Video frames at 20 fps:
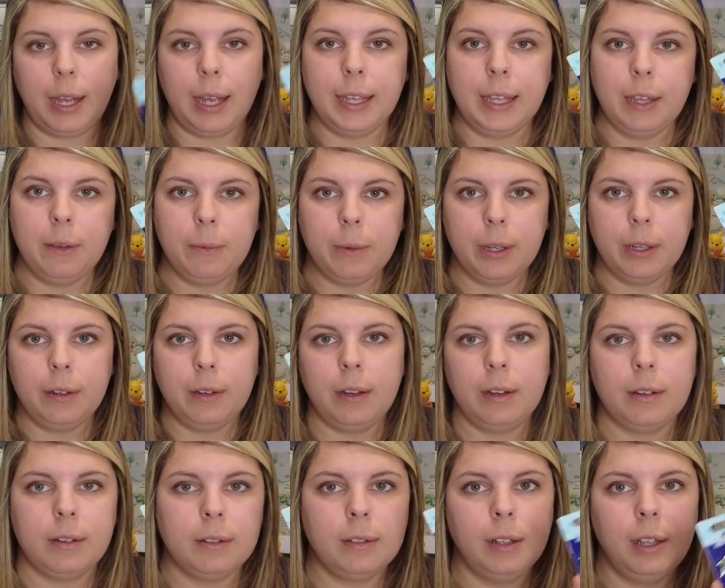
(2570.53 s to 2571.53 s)
I get one
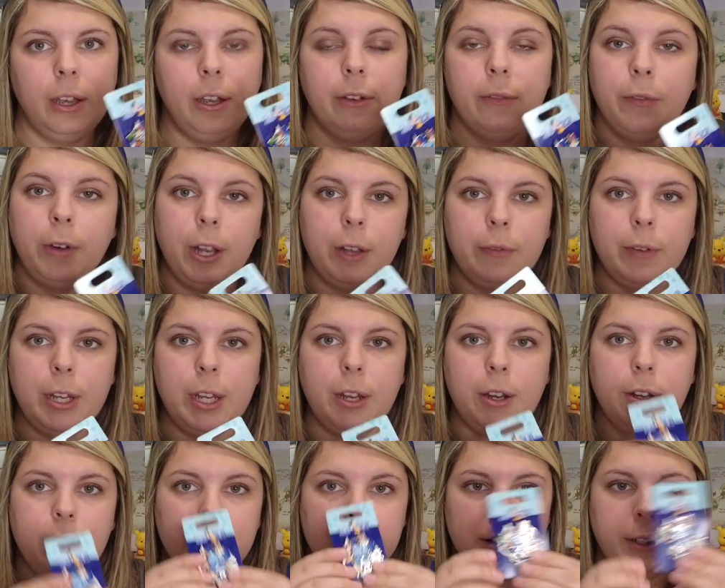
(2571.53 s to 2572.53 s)
for every
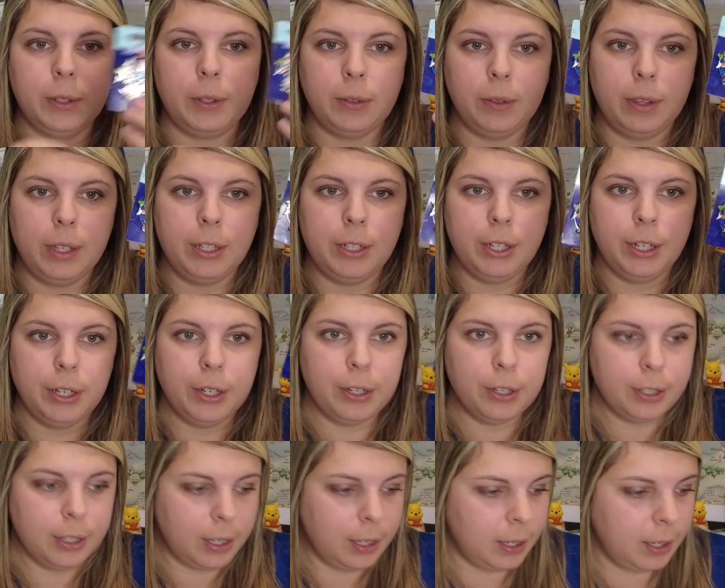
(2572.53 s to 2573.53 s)
year, so this
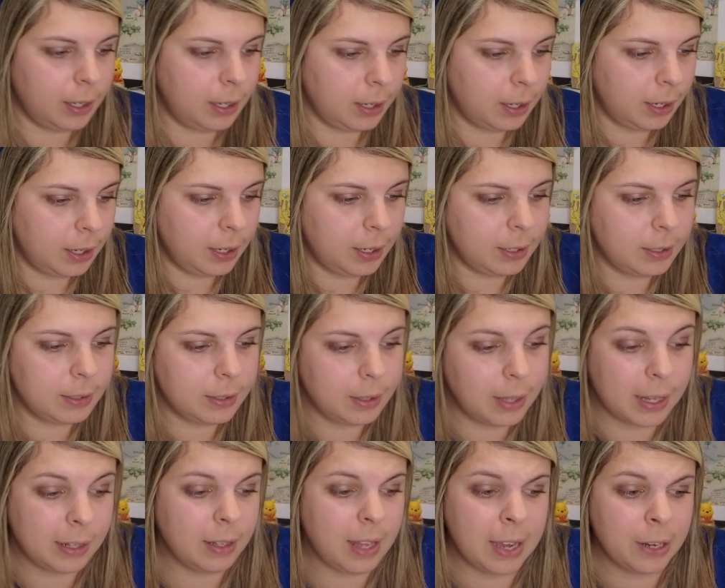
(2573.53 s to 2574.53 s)
year's
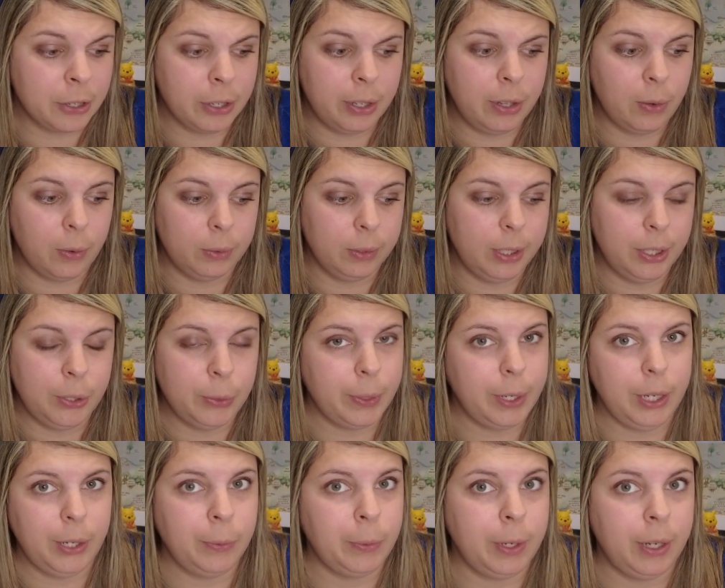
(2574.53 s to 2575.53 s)
that's actually the only
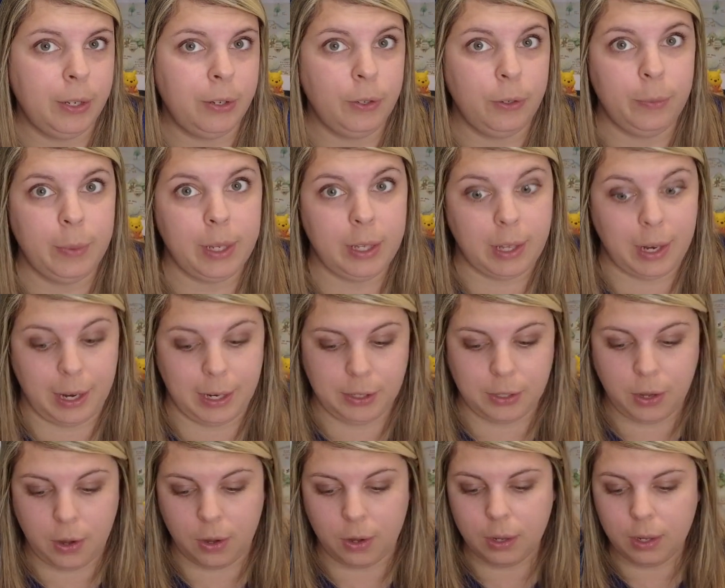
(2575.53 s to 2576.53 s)
2022 pin that I
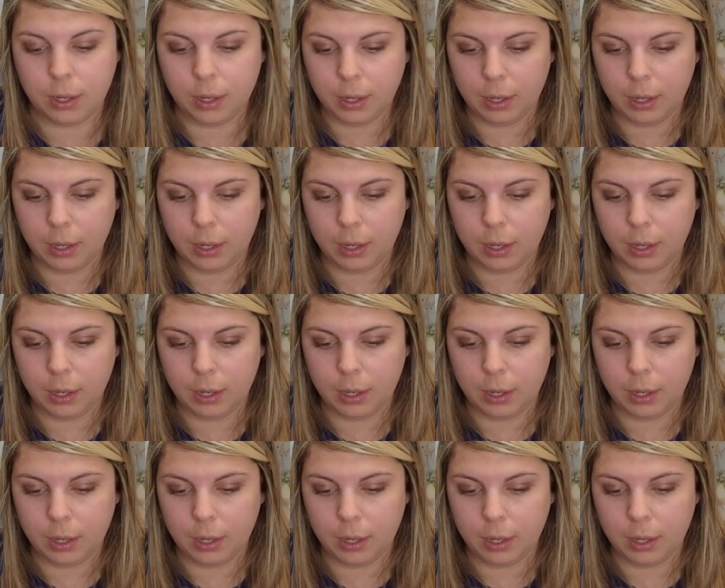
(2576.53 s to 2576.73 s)
saw.